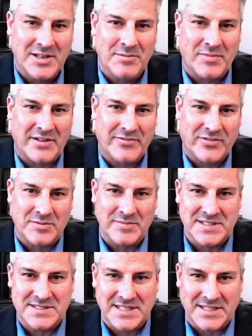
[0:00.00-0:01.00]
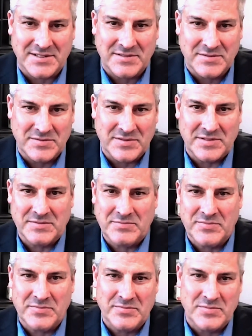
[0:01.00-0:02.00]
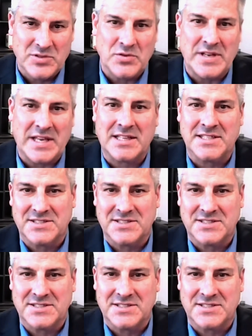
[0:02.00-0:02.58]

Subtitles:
My firm is uniquely